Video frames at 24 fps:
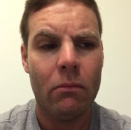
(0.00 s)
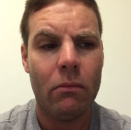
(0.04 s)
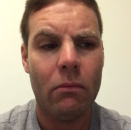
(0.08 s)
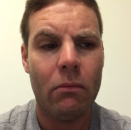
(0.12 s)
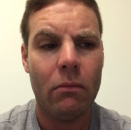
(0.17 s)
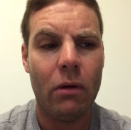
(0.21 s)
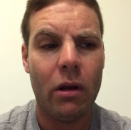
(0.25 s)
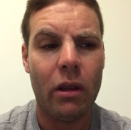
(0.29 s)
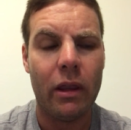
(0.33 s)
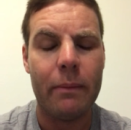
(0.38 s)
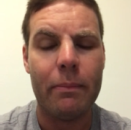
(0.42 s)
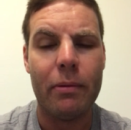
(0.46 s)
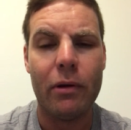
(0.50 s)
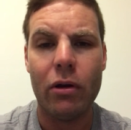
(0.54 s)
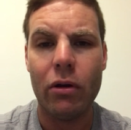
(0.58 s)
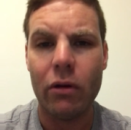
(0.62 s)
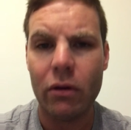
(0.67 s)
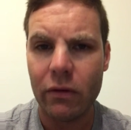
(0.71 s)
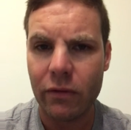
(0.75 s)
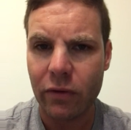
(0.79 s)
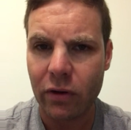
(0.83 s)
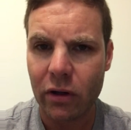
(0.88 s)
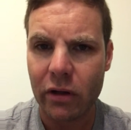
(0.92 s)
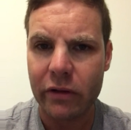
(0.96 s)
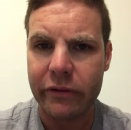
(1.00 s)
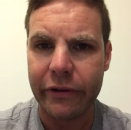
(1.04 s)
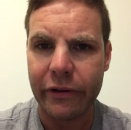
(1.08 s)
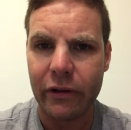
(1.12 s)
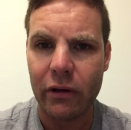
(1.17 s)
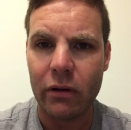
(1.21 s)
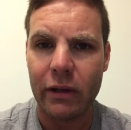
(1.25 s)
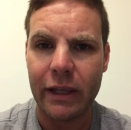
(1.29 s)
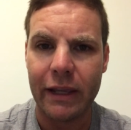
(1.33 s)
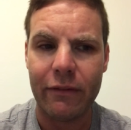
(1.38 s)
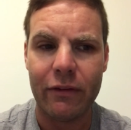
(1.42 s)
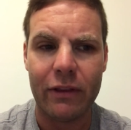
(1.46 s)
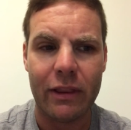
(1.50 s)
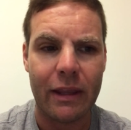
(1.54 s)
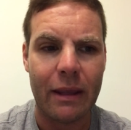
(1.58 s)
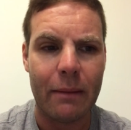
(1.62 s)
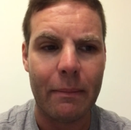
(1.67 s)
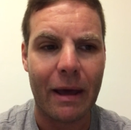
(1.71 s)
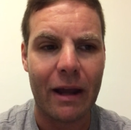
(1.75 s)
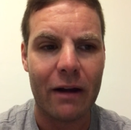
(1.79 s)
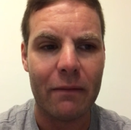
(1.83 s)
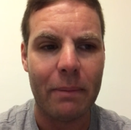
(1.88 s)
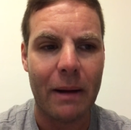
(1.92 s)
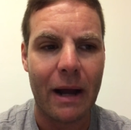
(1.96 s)
really behoove her to, given the
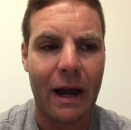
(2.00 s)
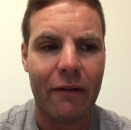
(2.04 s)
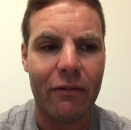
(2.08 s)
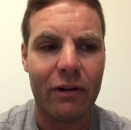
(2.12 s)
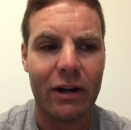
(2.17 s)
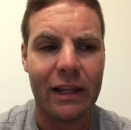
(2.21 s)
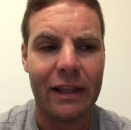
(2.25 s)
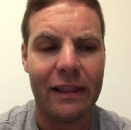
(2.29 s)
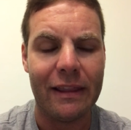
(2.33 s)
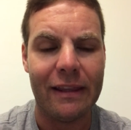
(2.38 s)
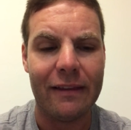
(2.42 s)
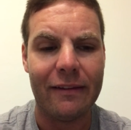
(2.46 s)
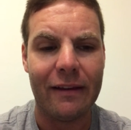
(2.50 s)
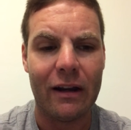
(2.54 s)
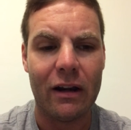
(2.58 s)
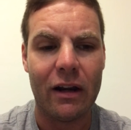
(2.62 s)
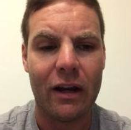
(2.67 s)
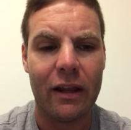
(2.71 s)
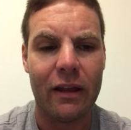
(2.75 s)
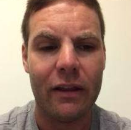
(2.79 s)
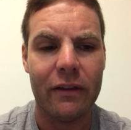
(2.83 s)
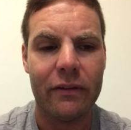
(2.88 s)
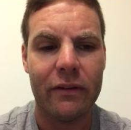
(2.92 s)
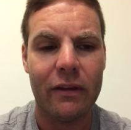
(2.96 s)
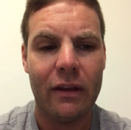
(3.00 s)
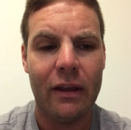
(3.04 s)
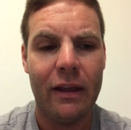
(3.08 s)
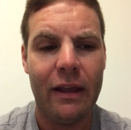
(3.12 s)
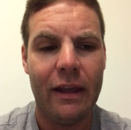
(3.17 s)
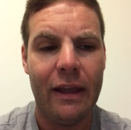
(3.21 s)
amount of poverty in these areas.